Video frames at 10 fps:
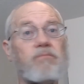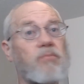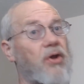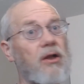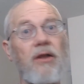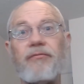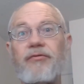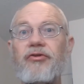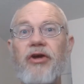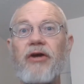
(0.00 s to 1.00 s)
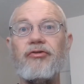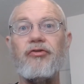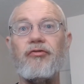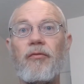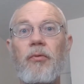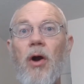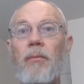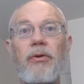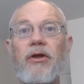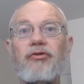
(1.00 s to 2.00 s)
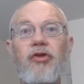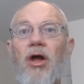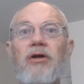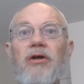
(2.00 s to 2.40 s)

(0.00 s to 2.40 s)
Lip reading: But I lived in Texas for probably as long